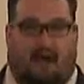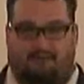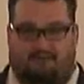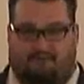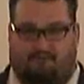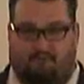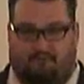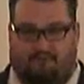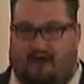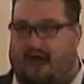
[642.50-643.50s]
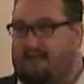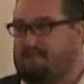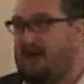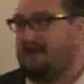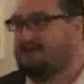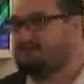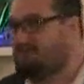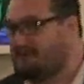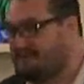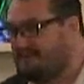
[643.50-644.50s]
I was a fool. I'm not an
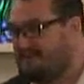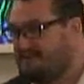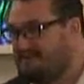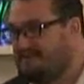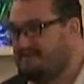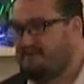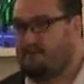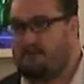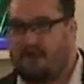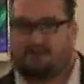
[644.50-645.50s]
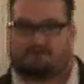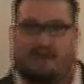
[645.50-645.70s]
Israeli. When I